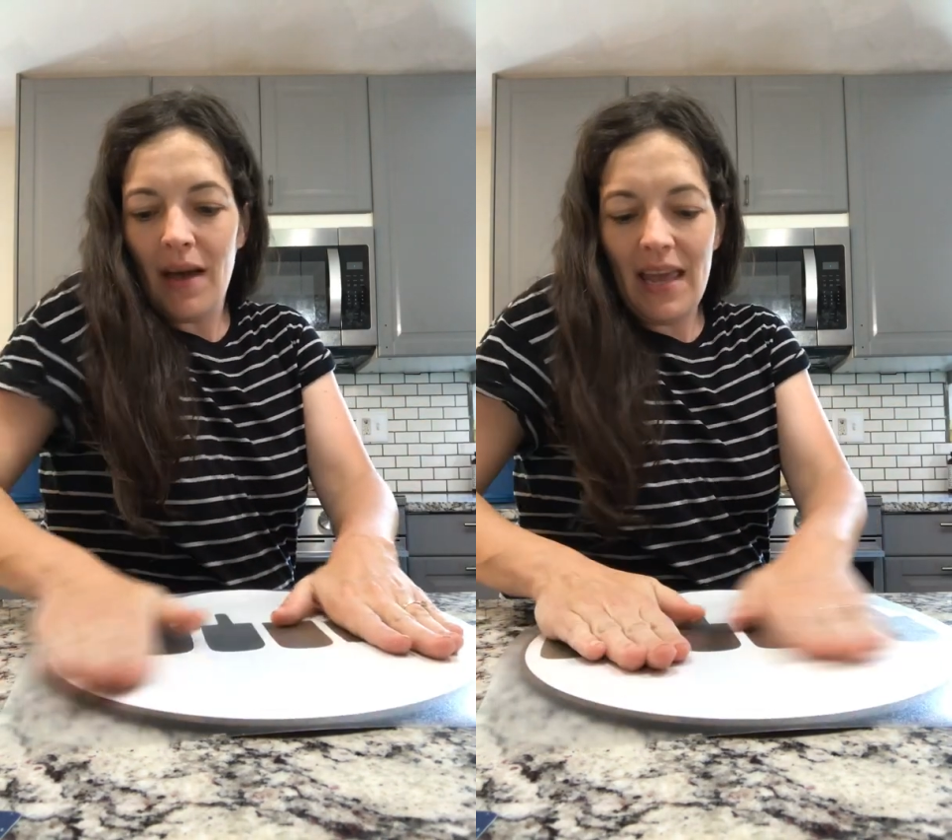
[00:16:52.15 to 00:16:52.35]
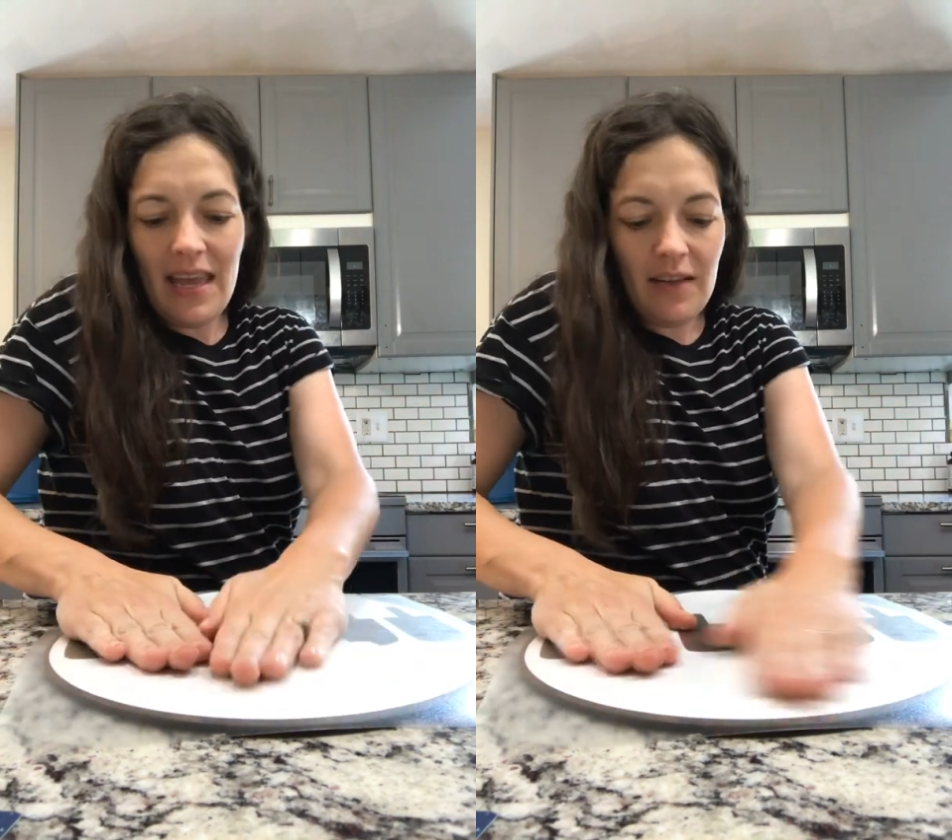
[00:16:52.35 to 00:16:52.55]

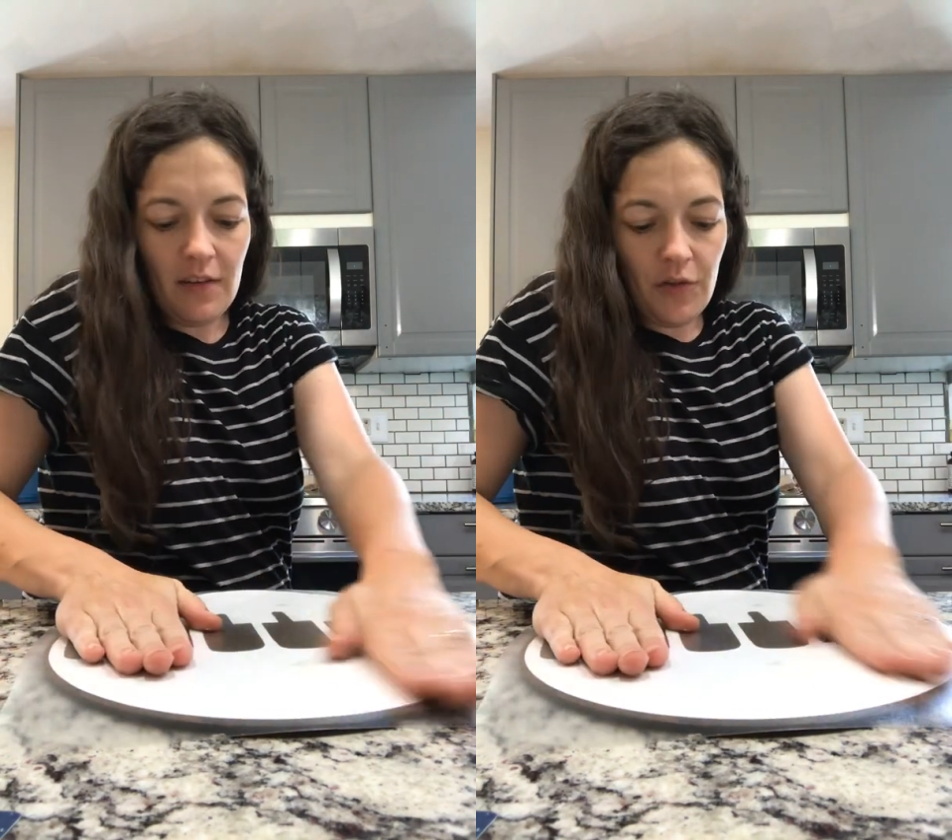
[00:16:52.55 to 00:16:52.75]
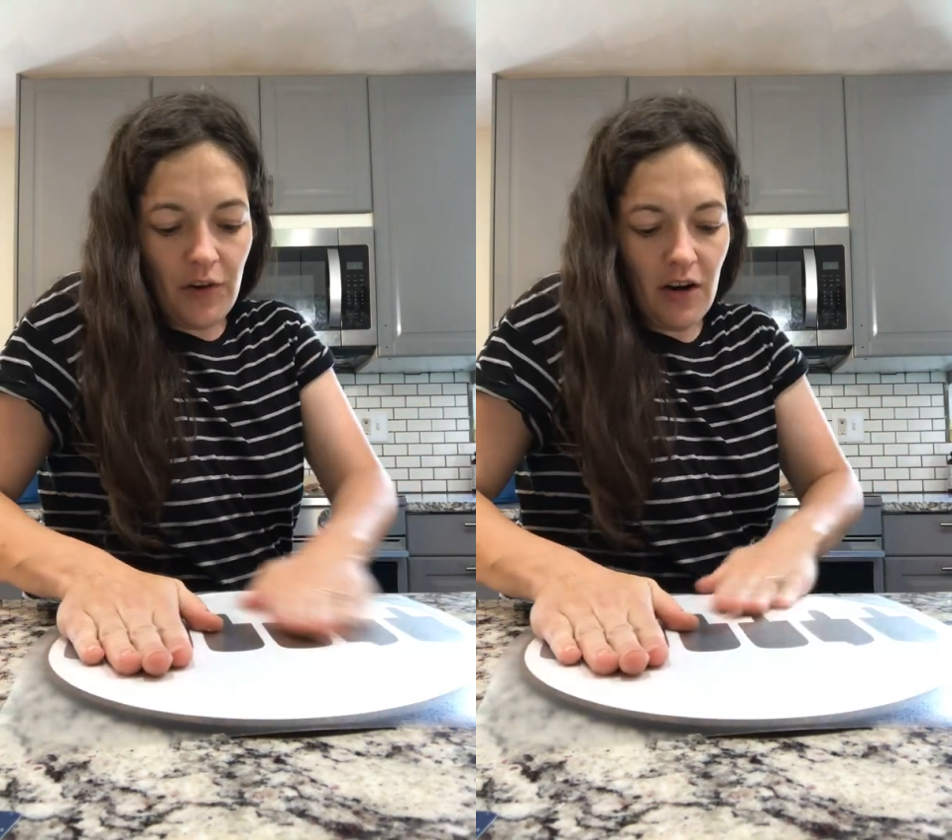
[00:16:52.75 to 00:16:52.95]

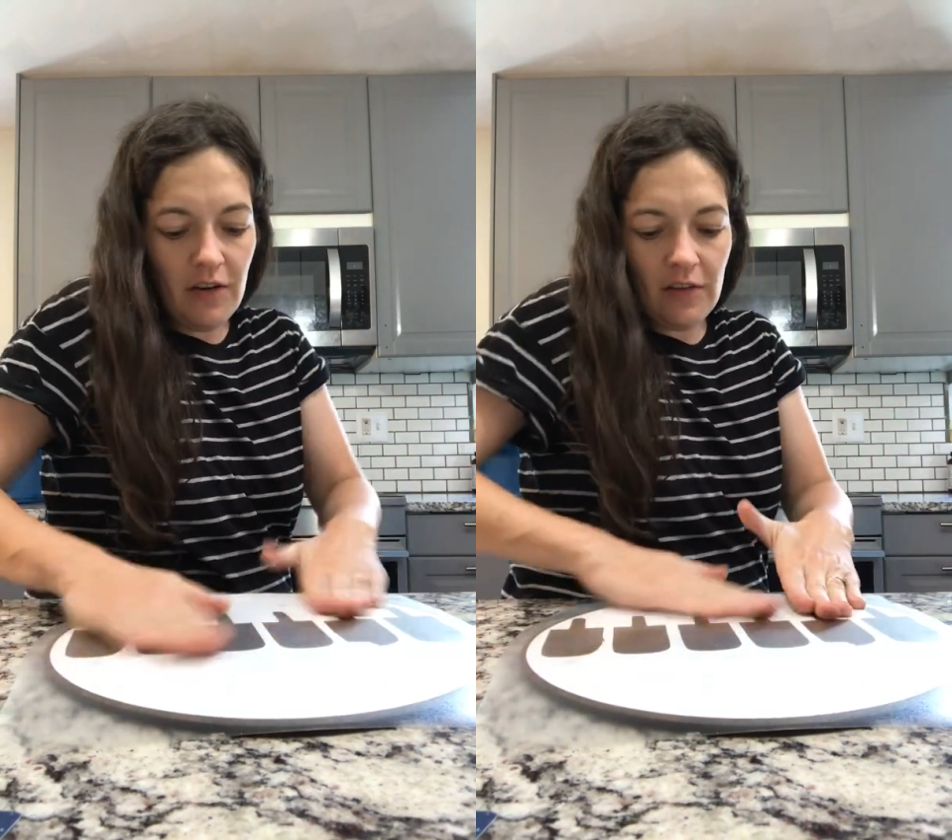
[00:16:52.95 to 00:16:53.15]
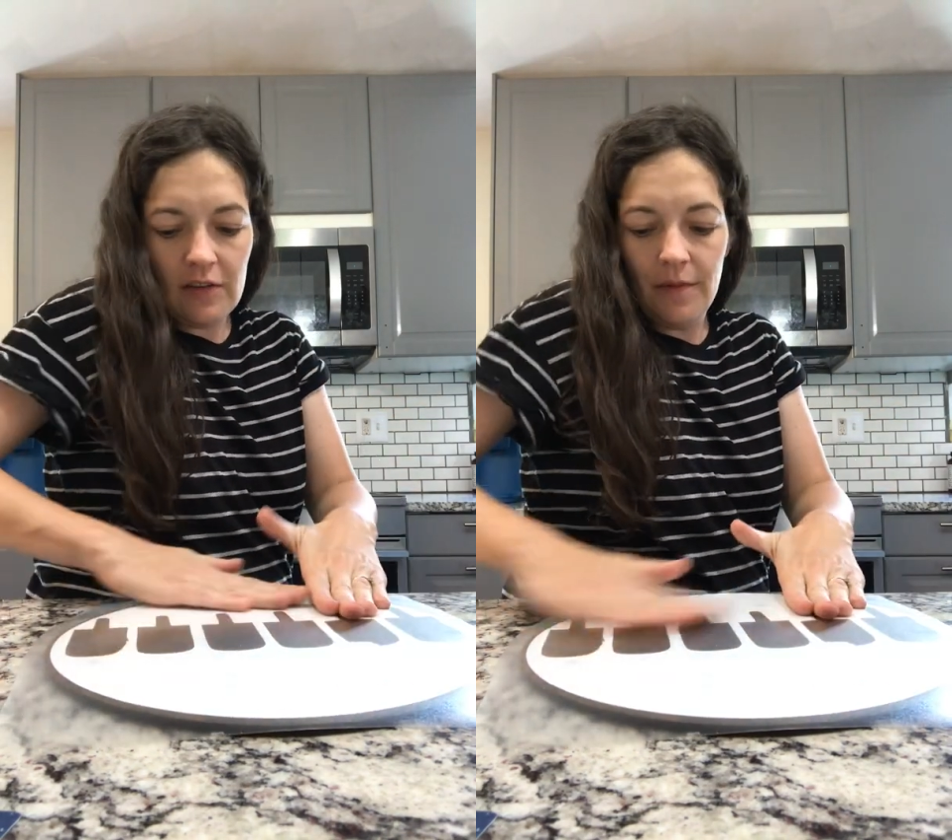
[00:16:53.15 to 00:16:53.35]
hands
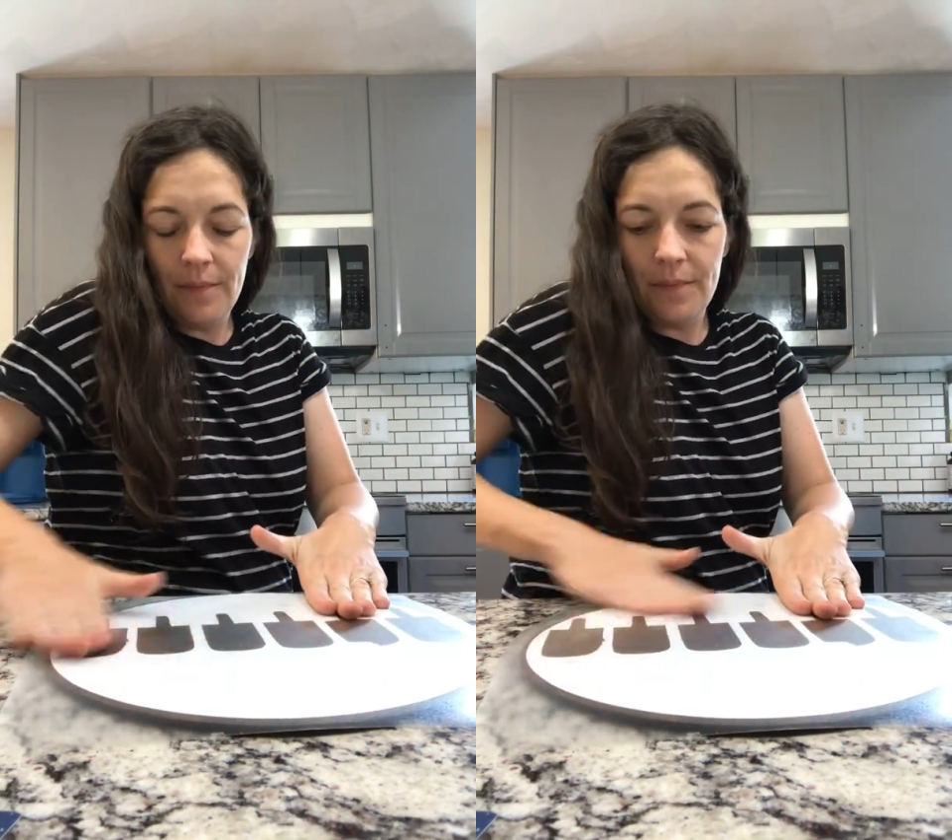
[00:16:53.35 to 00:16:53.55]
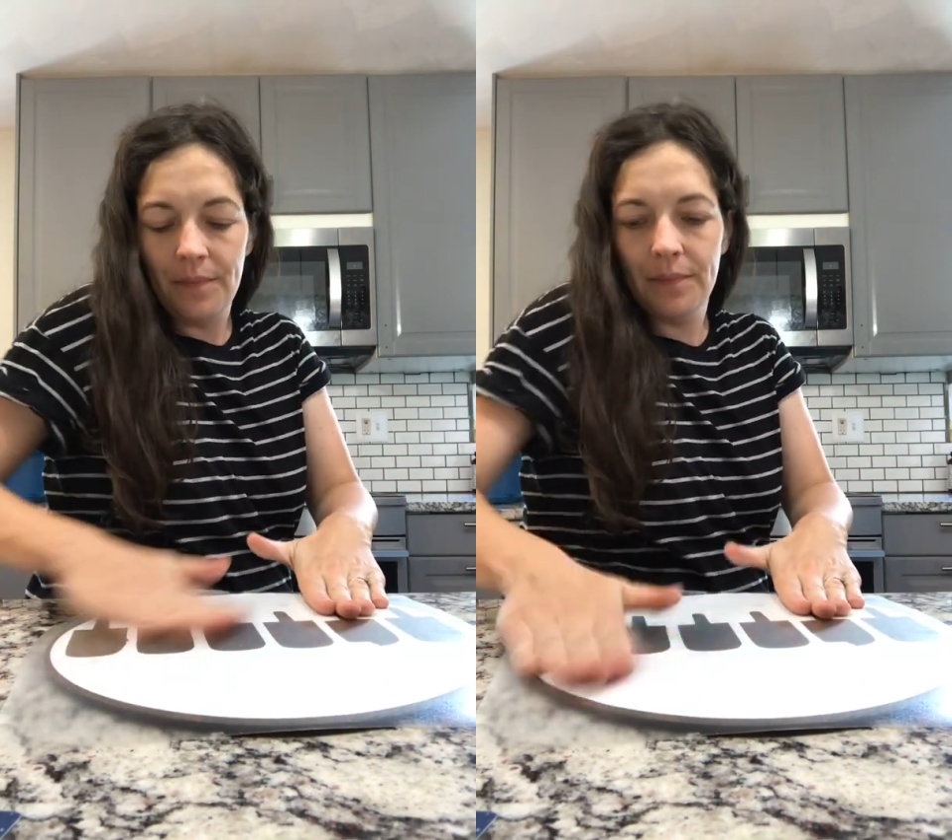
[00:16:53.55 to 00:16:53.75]
first,